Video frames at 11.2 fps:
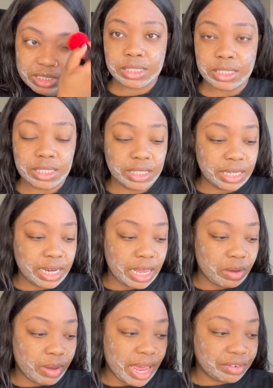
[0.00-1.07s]
And then
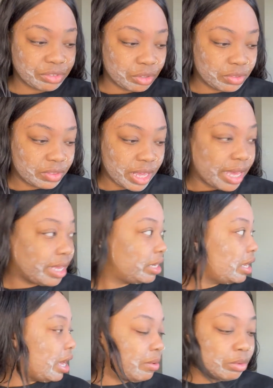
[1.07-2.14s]
now after that,
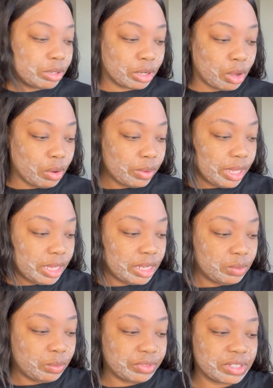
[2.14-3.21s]
I want to go in
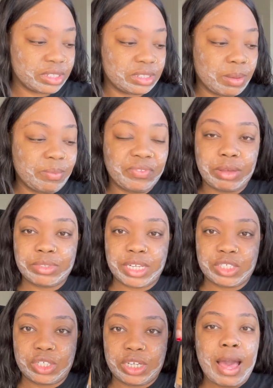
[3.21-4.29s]
with some
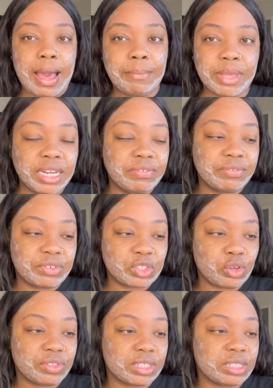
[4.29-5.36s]
foundation. And I'm not even for sure
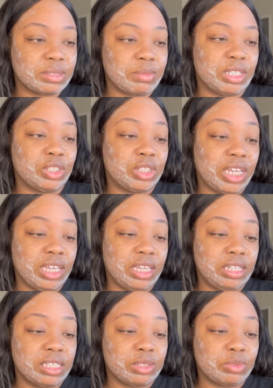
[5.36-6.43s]
if this is my
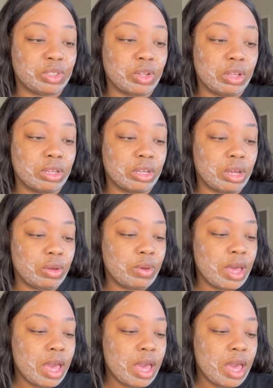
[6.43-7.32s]
shade. This was so long ago.